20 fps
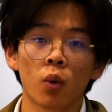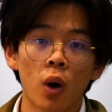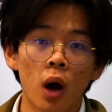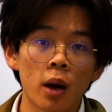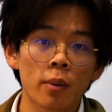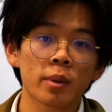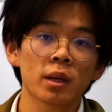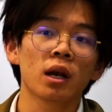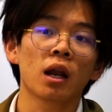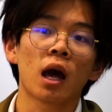
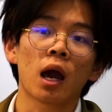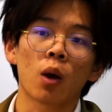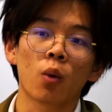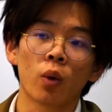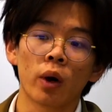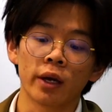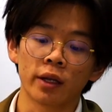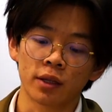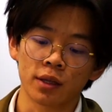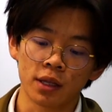want to be
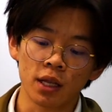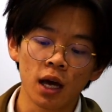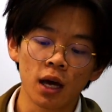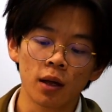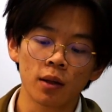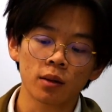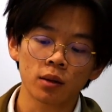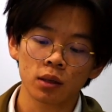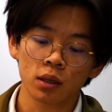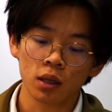lightweight,
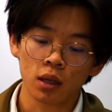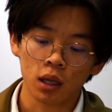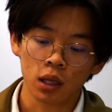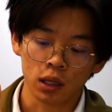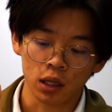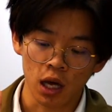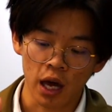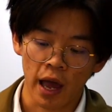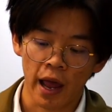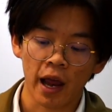then
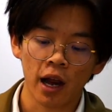the